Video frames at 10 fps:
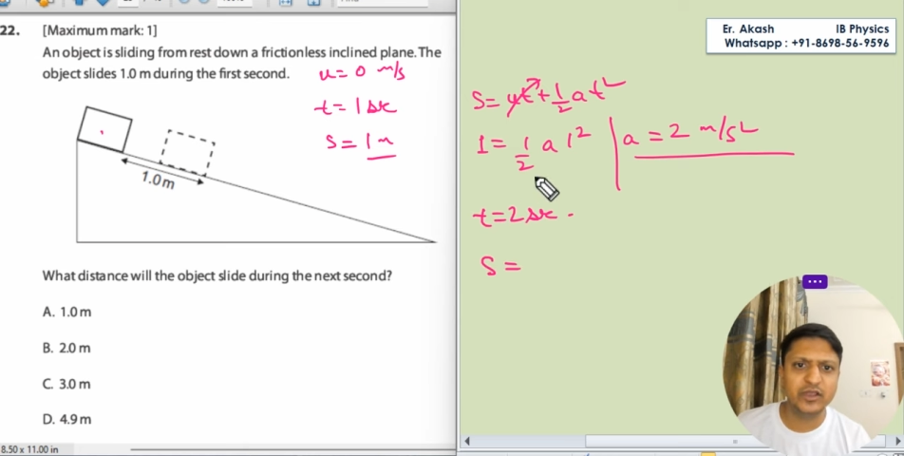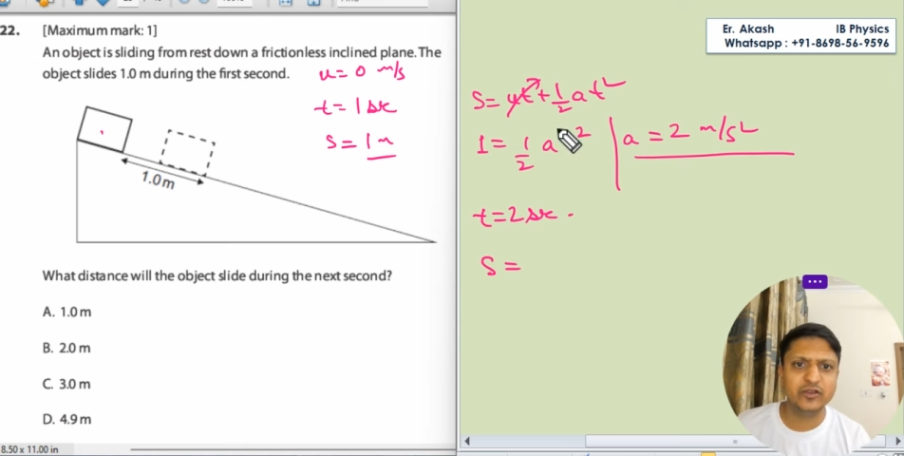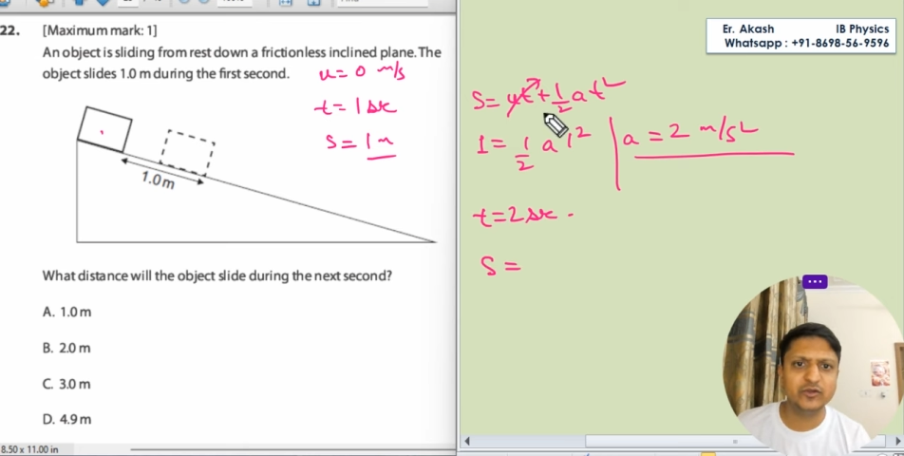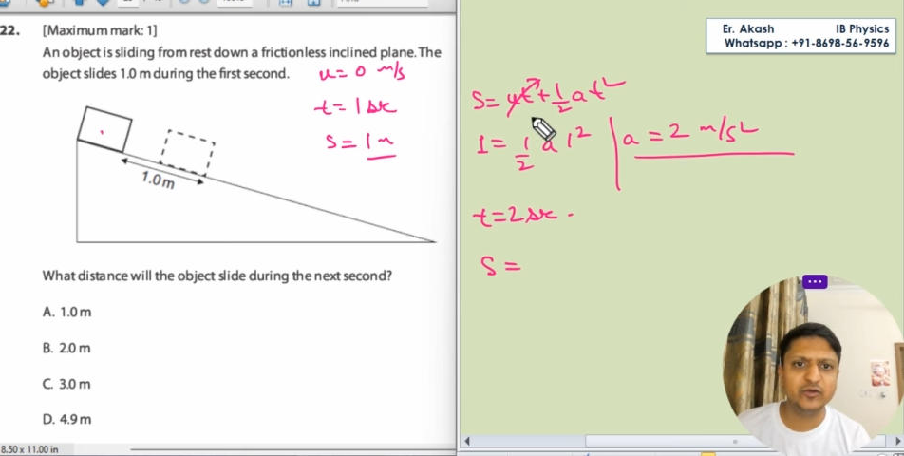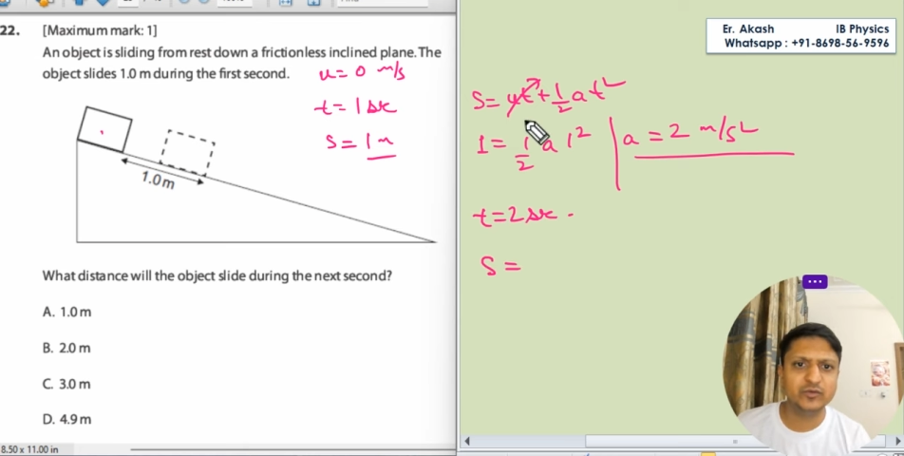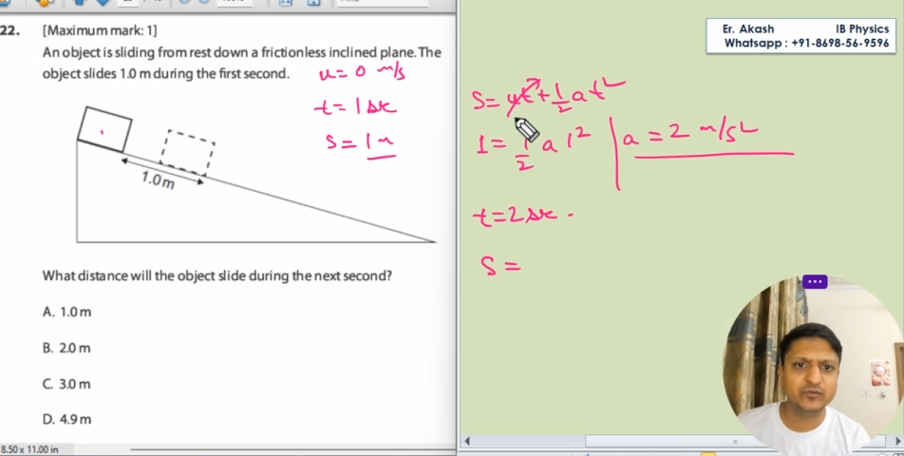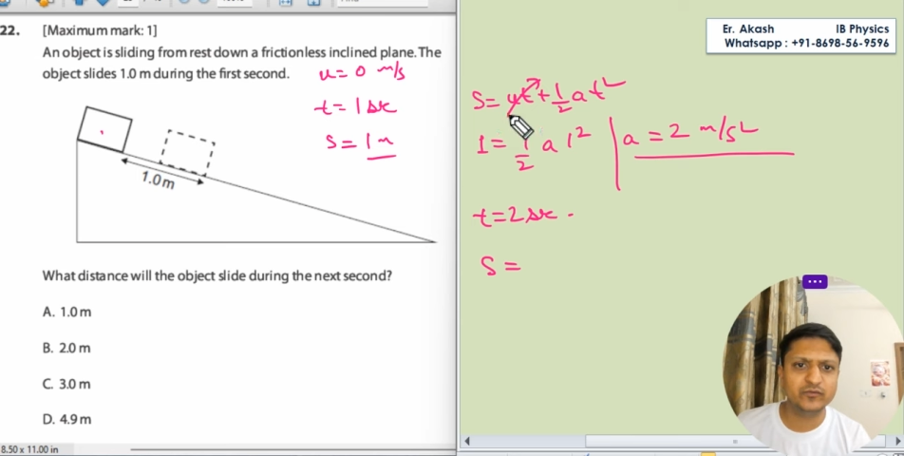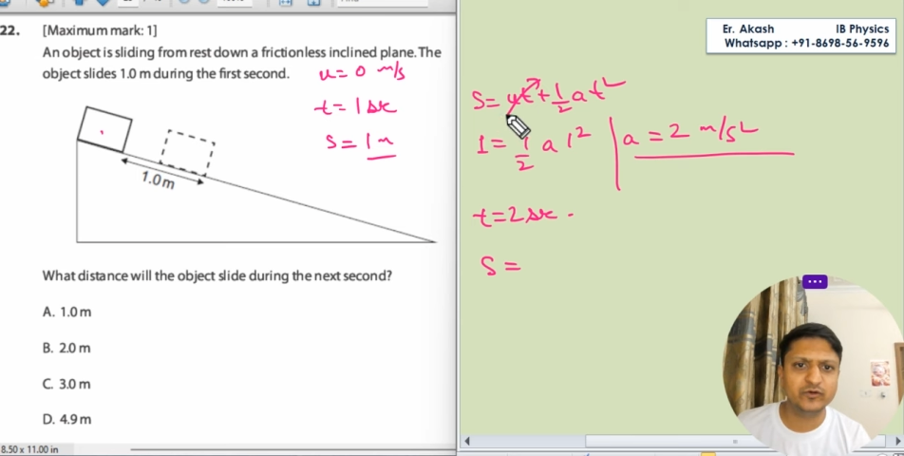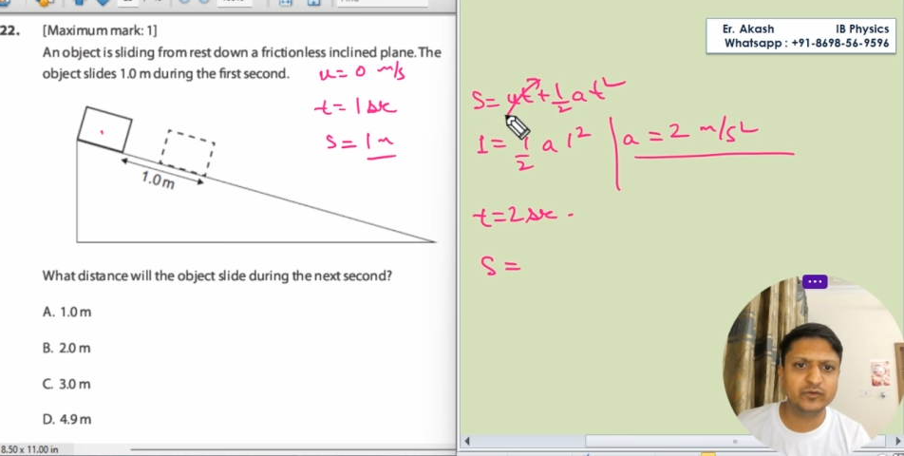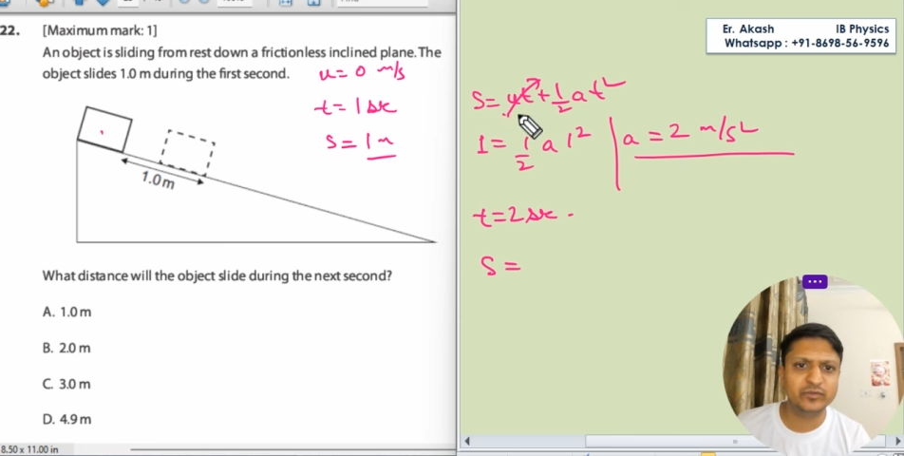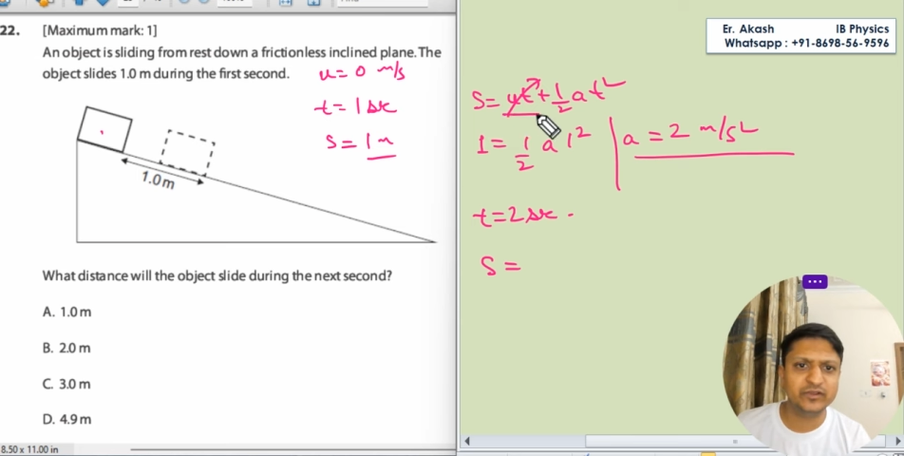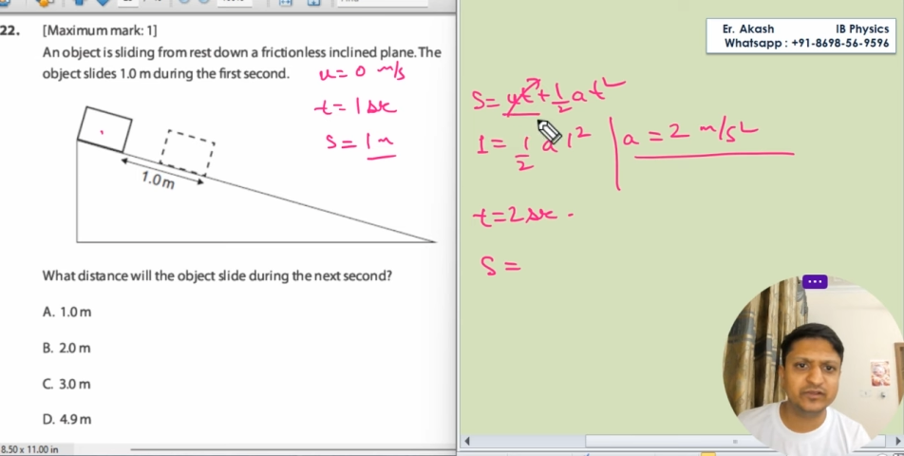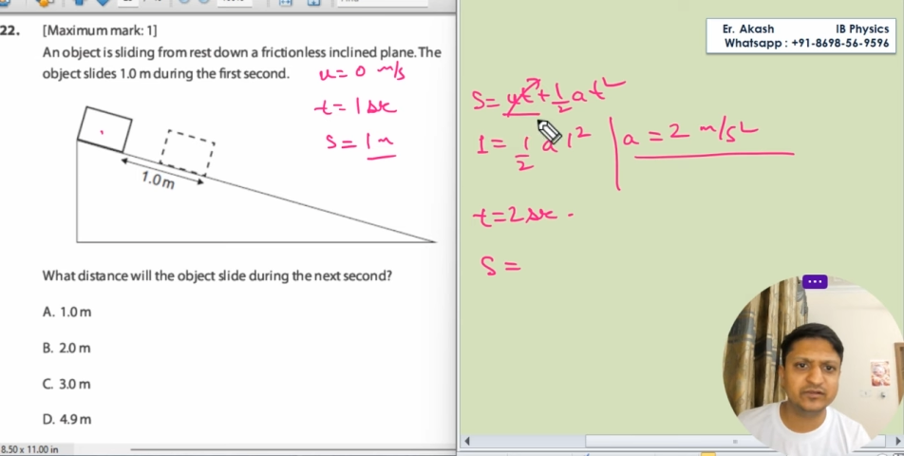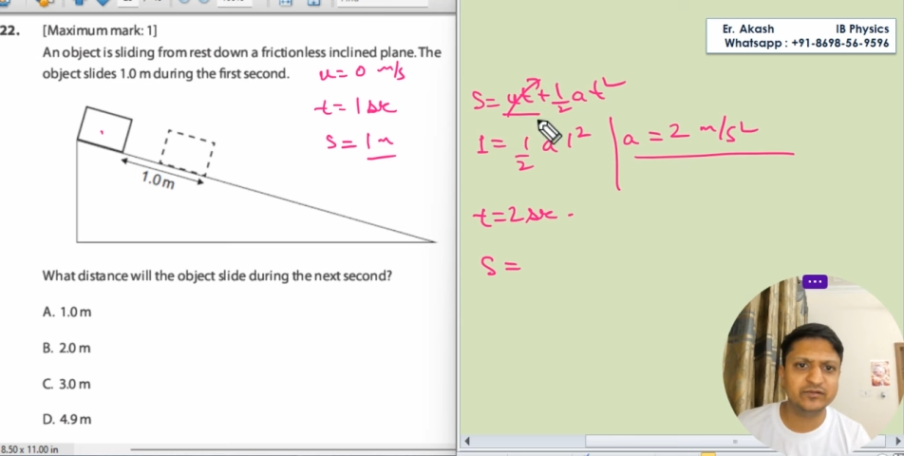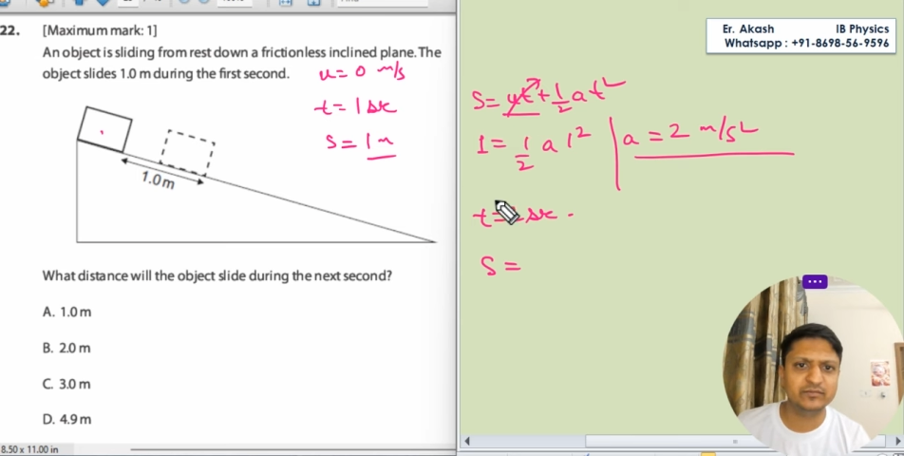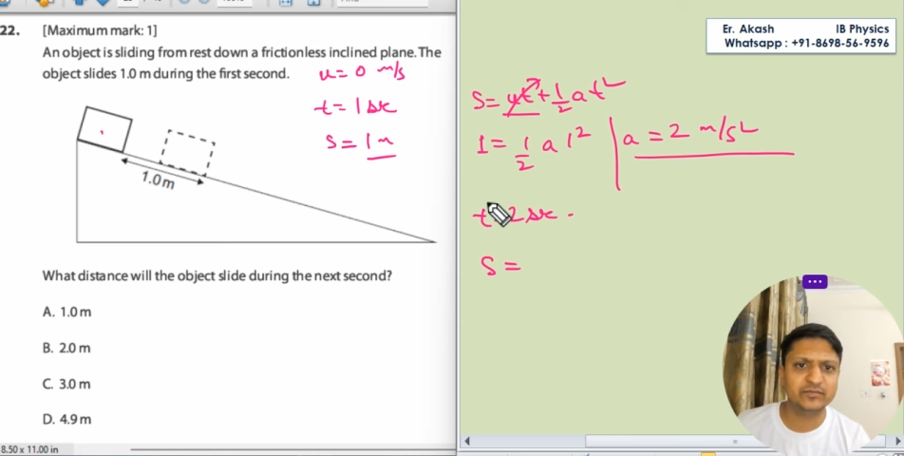u would be